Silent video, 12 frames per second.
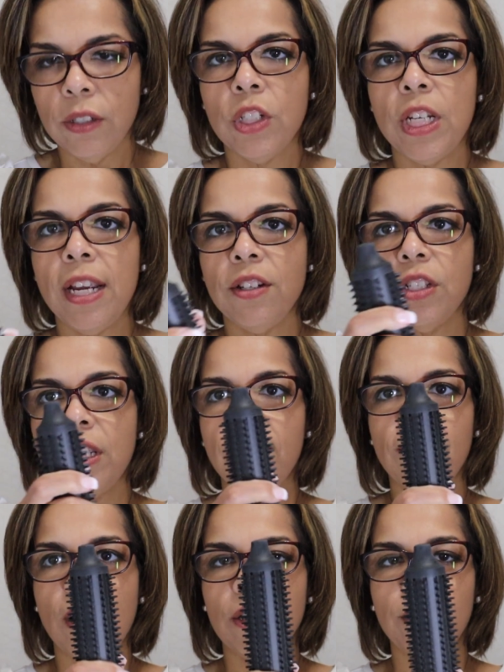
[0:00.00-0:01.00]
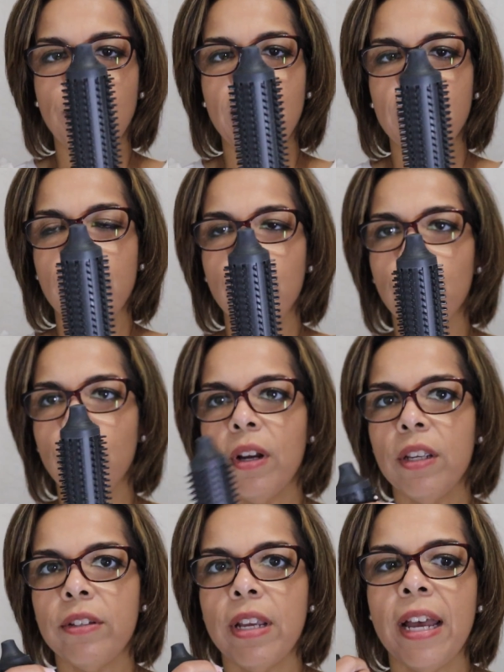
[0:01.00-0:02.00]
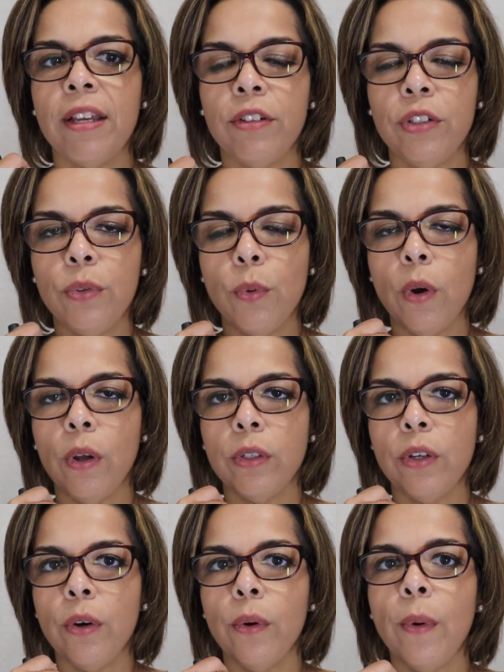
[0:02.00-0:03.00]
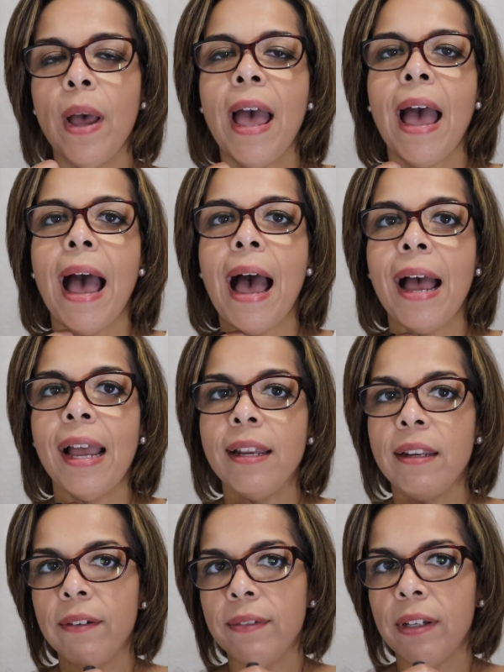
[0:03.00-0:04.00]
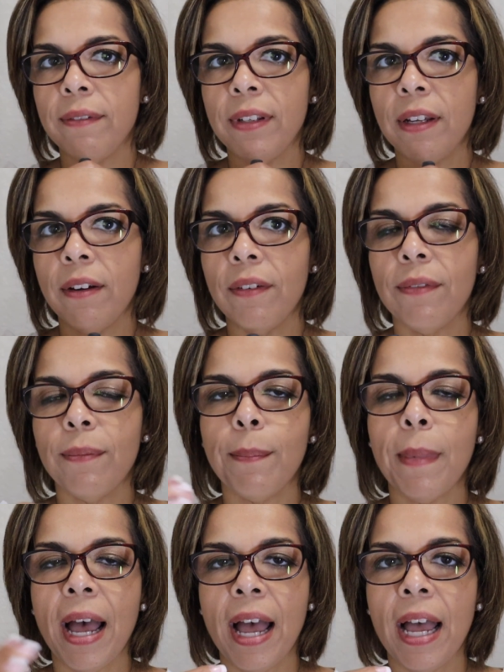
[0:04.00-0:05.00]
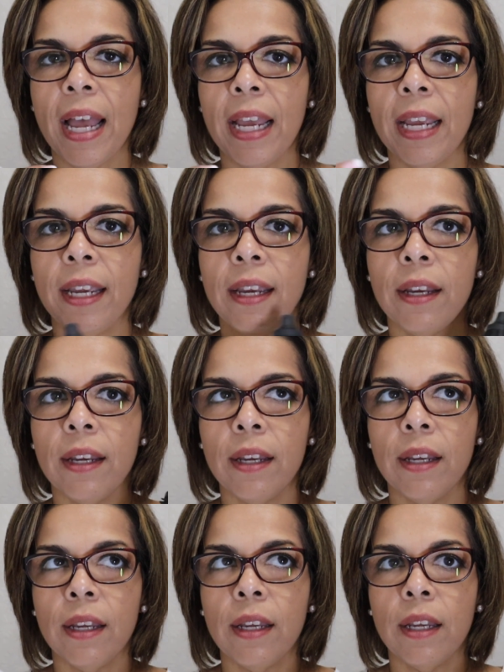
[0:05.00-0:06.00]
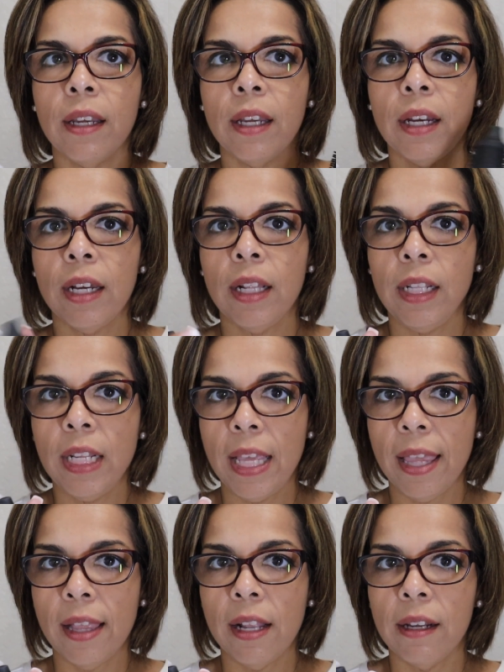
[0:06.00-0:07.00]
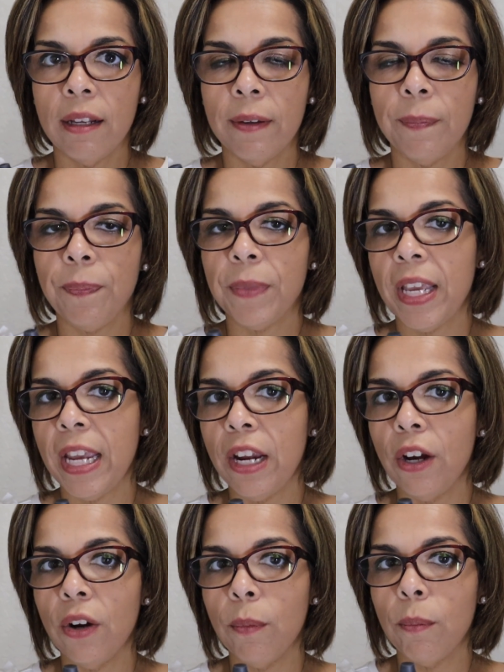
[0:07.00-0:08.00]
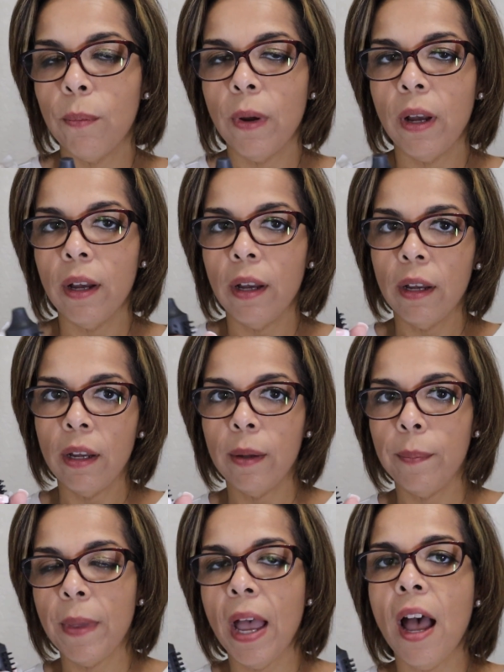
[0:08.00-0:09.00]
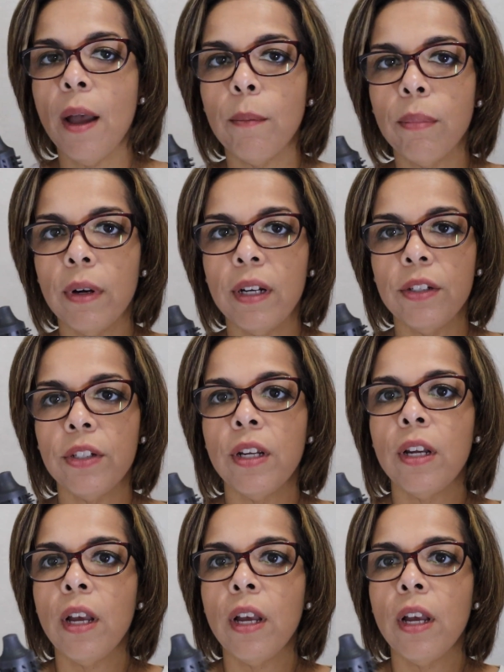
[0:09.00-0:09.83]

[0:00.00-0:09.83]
GHD volumizing brush. As you all know, I love my Calista hair hot brush.